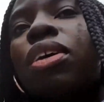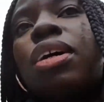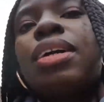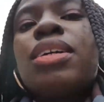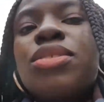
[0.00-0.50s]

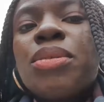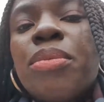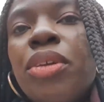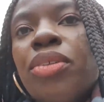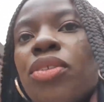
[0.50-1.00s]
can get
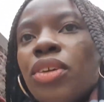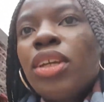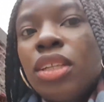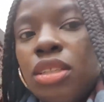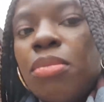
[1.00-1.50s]
something to
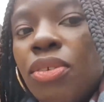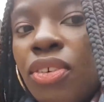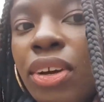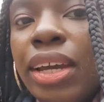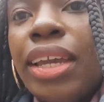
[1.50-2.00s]
eat
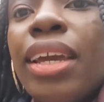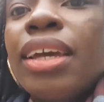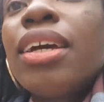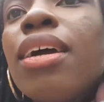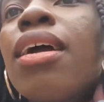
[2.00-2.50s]
before I
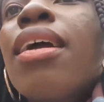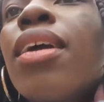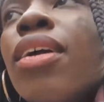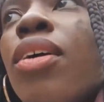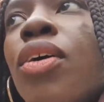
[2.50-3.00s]

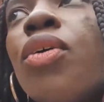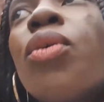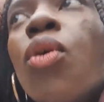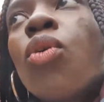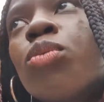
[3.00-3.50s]
go
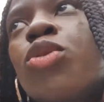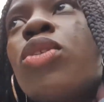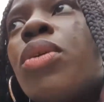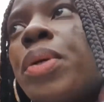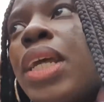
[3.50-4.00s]
home, so
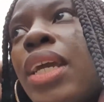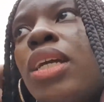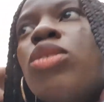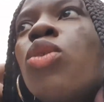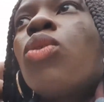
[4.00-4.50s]
that when I
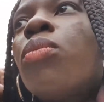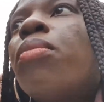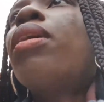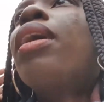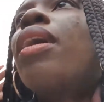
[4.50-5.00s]
get home
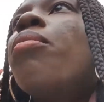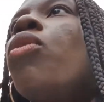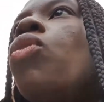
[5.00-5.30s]
I am... Oh,